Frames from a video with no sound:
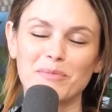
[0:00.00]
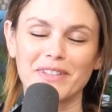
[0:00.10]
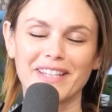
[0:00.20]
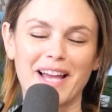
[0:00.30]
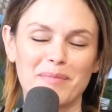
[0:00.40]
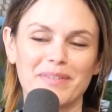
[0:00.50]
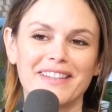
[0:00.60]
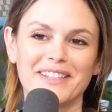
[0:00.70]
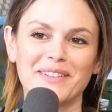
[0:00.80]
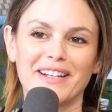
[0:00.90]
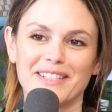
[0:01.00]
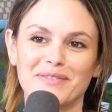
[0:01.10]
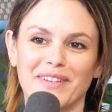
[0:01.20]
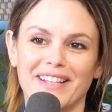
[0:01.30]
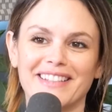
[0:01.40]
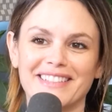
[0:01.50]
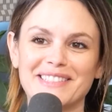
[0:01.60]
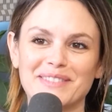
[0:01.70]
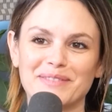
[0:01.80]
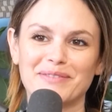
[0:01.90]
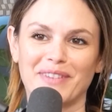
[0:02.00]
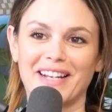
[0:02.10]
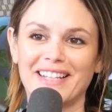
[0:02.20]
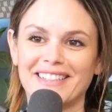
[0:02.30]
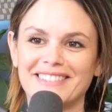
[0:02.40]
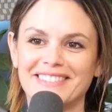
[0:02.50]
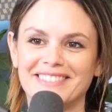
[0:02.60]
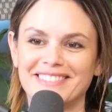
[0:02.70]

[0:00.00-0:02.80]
I'm really happy that you guys find this funny.